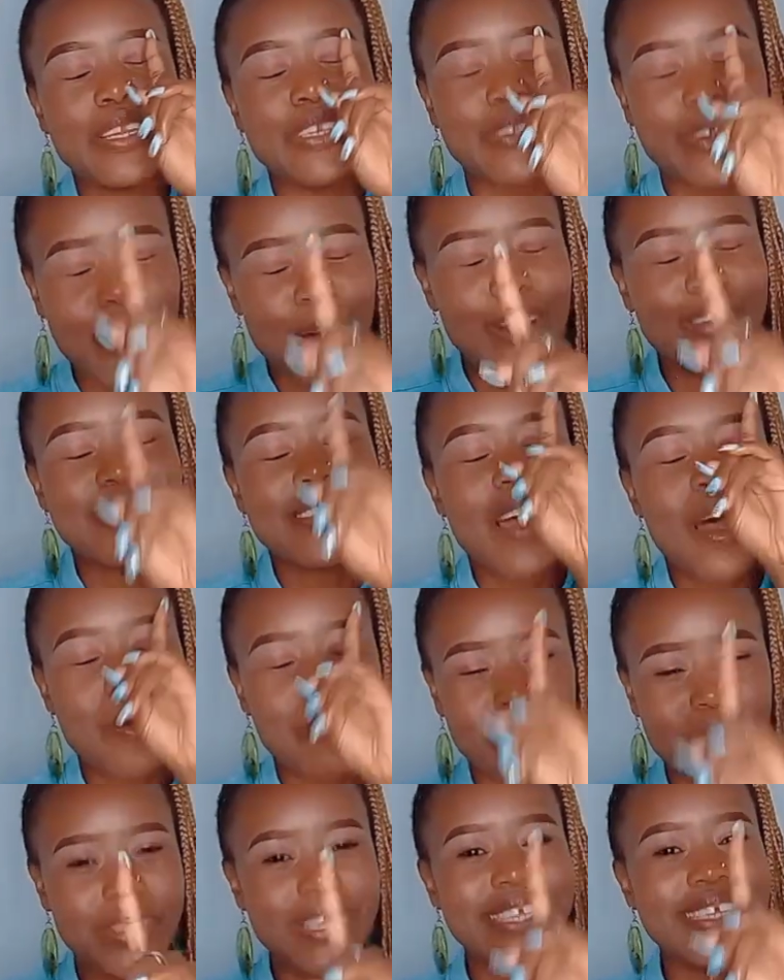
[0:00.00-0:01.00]
Don't
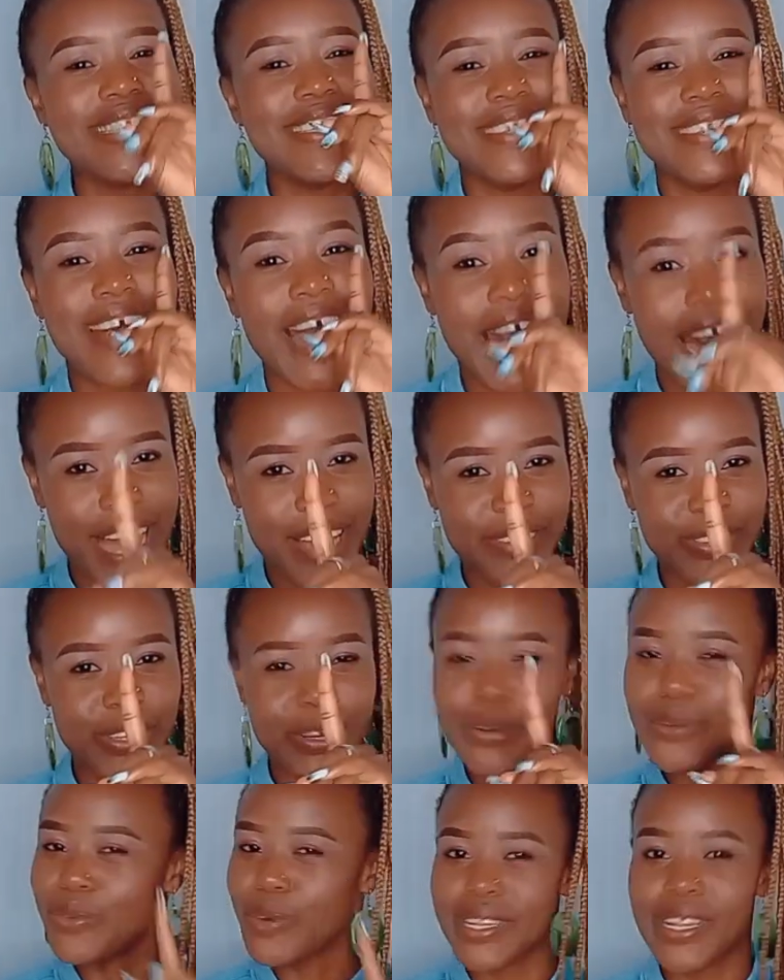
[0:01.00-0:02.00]
be in a hurry,
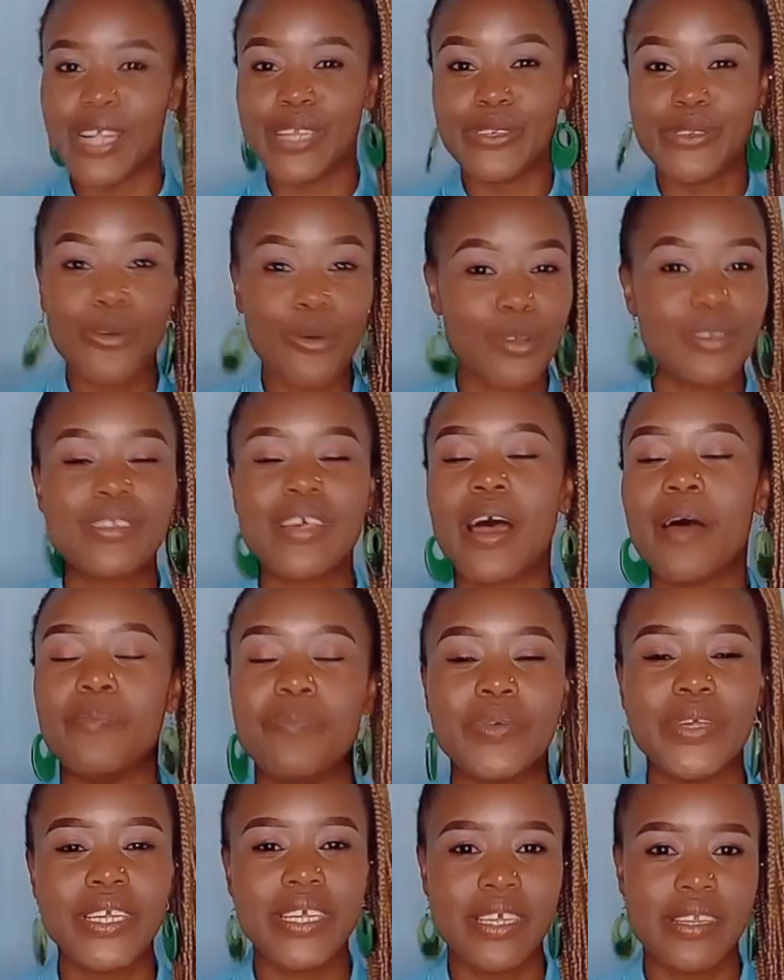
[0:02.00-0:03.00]
or rather, don't
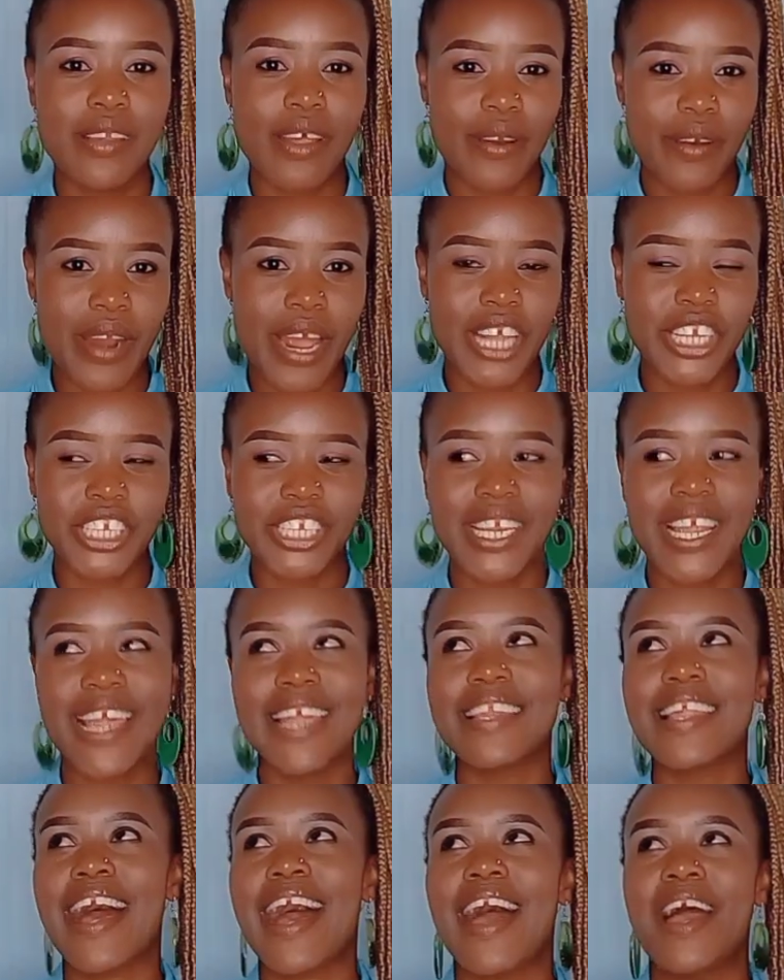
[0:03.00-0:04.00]
be in a rush.
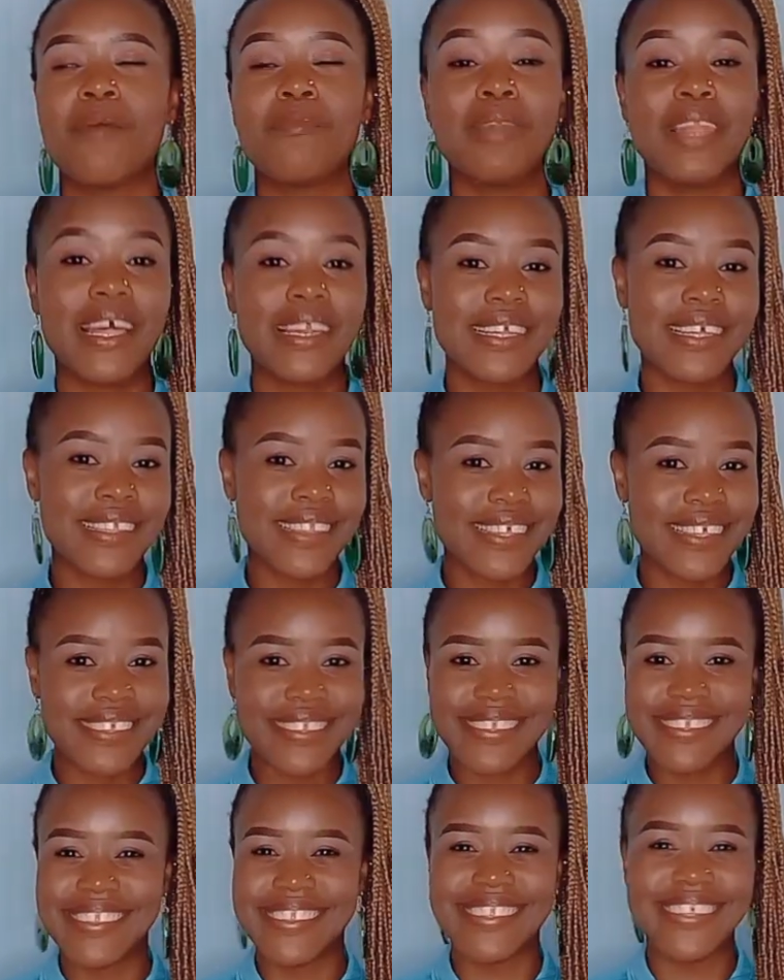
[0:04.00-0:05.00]
And I am learning
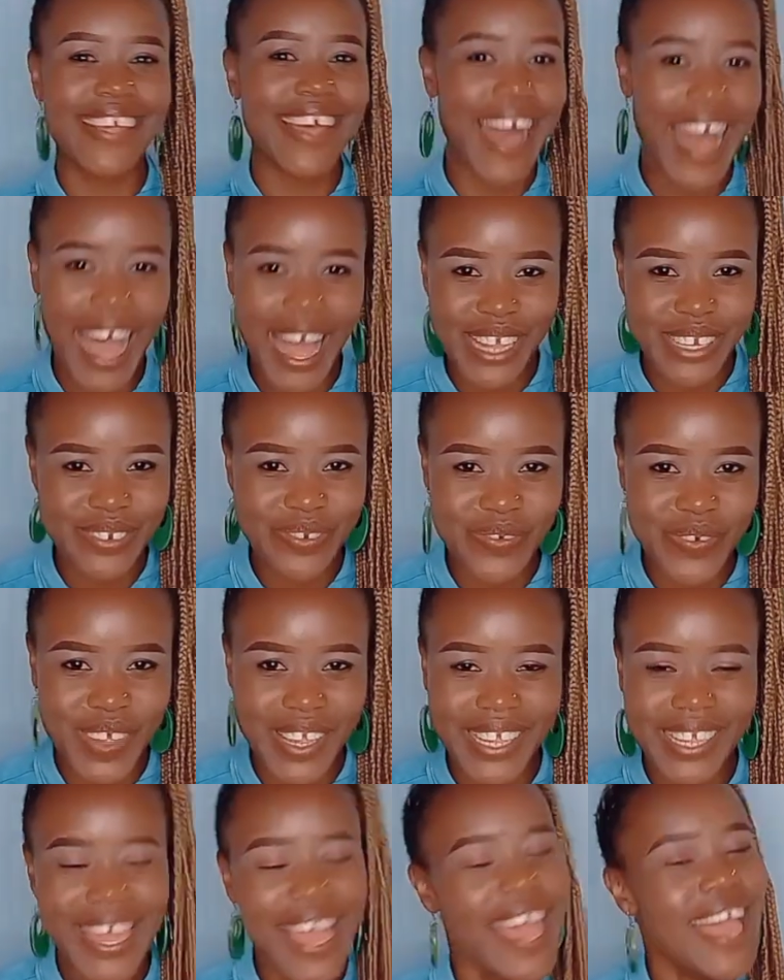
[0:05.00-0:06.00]
this the hard
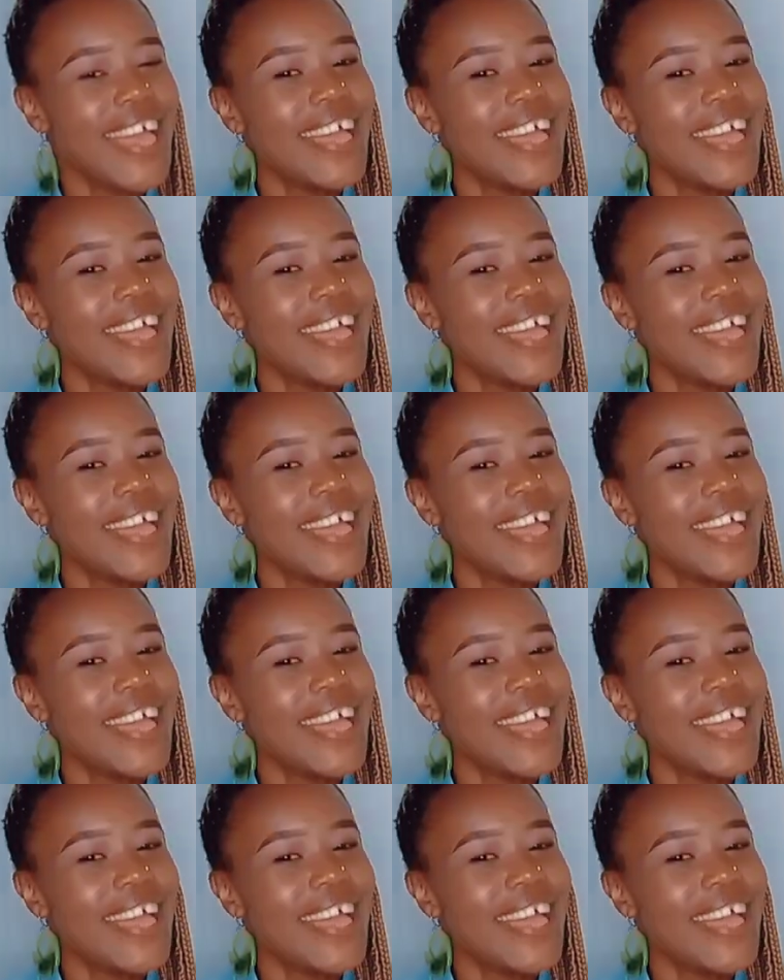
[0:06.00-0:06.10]
way.